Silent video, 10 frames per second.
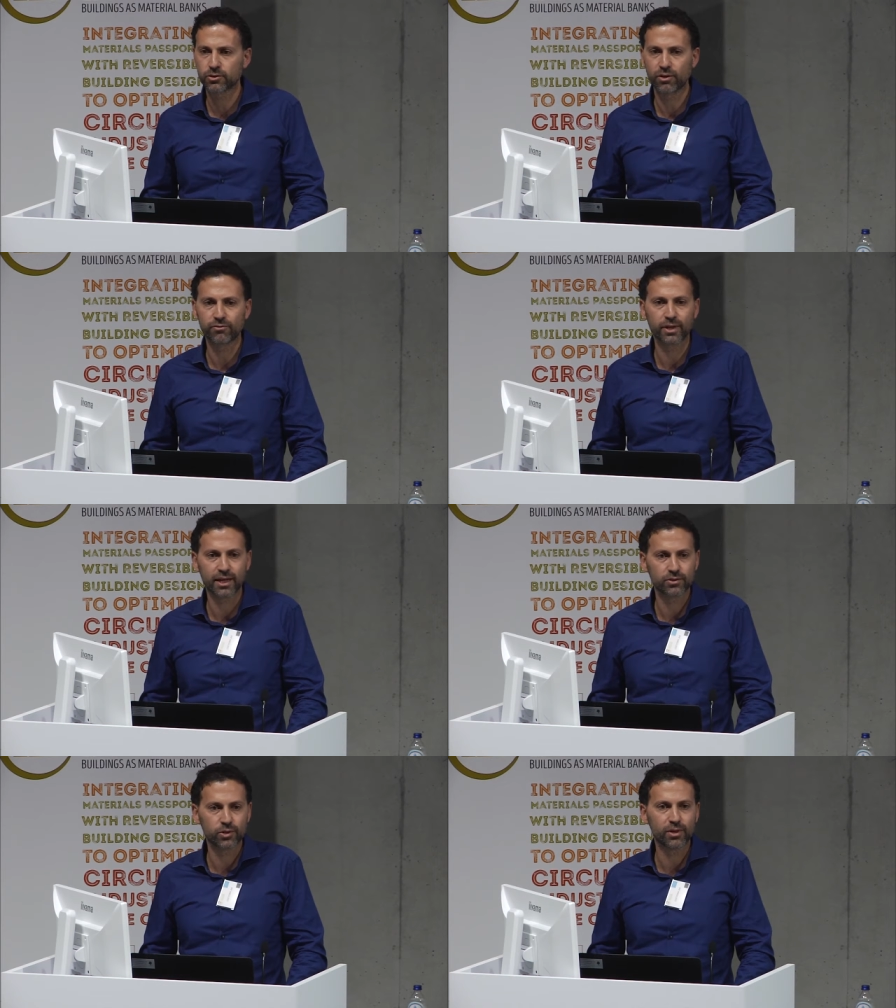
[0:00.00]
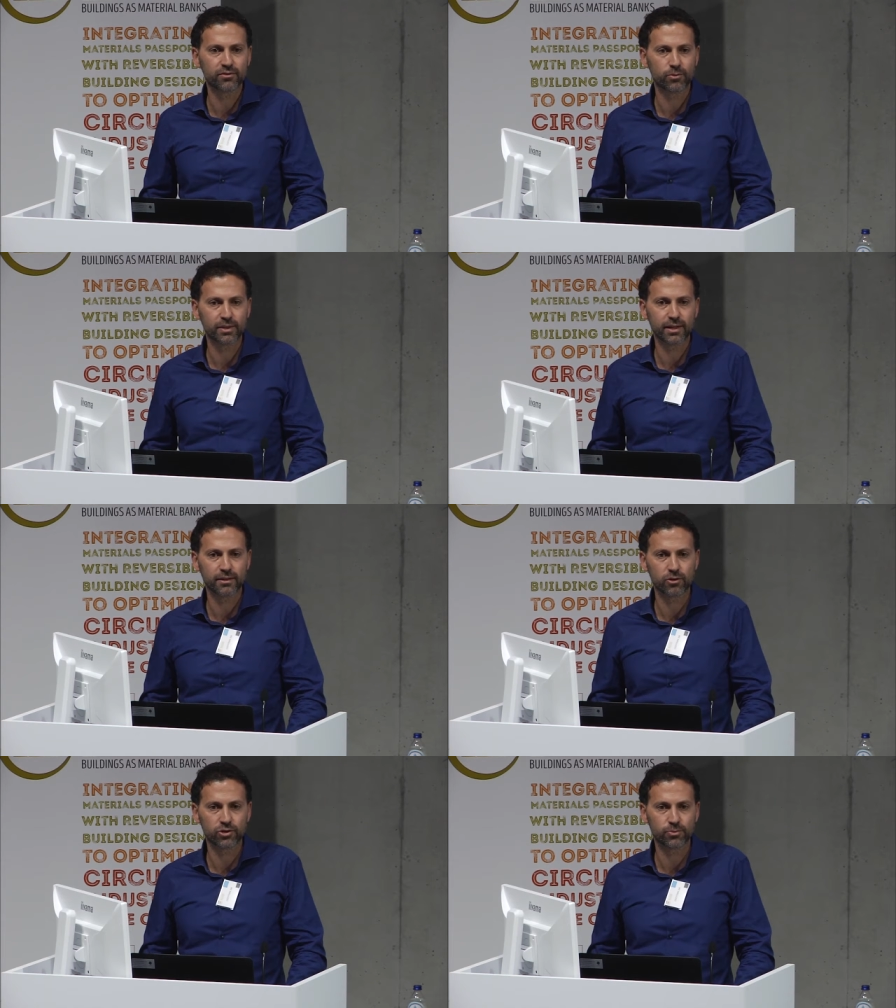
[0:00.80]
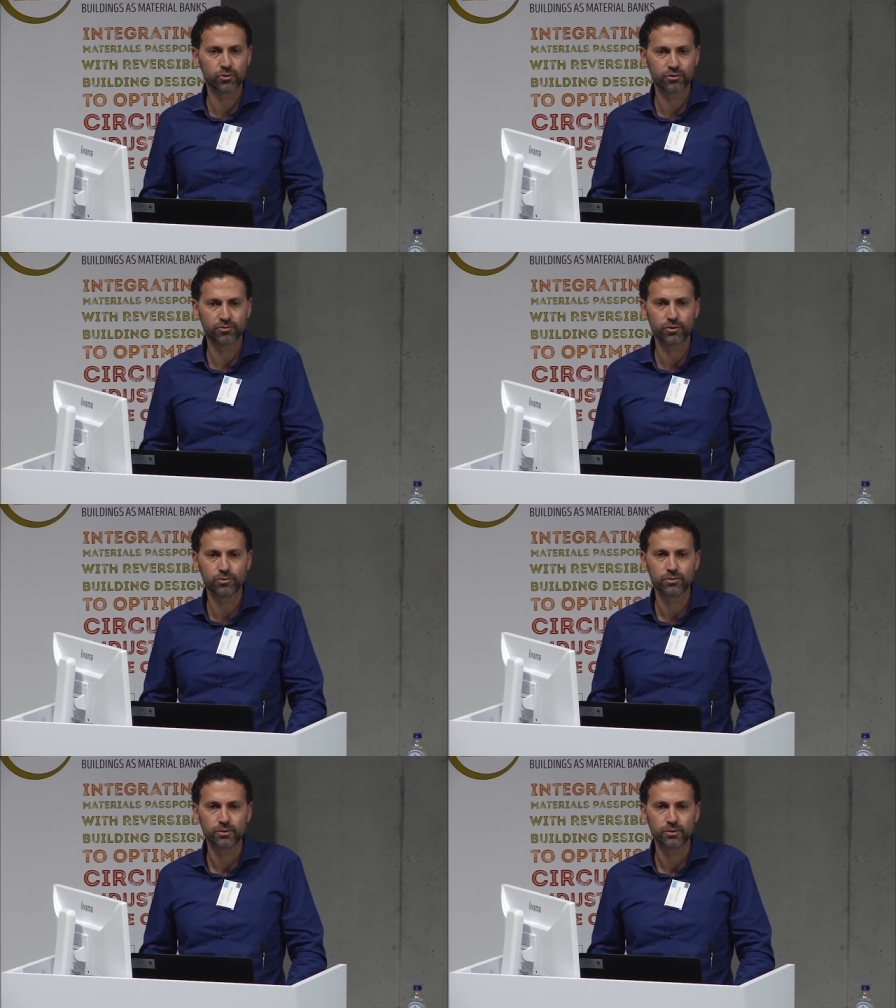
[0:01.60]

So if we can do it from a technology point of view,